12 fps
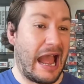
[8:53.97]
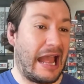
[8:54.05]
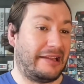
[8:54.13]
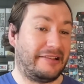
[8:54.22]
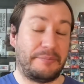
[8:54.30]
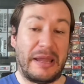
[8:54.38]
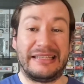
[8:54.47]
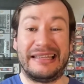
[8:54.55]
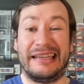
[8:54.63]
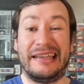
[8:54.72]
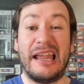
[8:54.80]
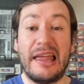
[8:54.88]
I
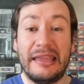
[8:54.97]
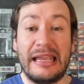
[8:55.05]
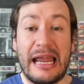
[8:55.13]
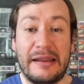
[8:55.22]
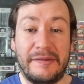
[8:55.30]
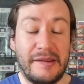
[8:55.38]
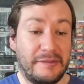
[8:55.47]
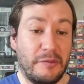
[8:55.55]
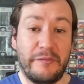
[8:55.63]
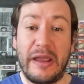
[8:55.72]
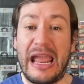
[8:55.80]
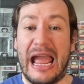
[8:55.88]
expected nothing out of this
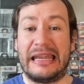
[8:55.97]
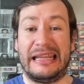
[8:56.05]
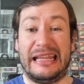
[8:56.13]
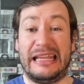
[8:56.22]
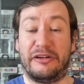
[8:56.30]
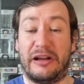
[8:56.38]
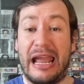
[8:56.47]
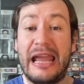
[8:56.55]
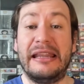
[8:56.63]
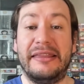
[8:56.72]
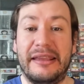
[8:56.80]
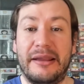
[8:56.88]
movie. I didn't hear
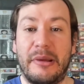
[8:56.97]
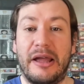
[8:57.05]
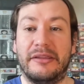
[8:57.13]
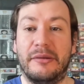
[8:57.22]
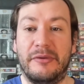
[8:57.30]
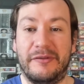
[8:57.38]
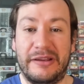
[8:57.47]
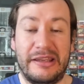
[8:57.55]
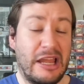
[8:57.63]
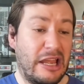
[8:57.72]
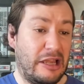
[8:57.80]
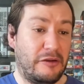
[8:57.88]
anything about the movie.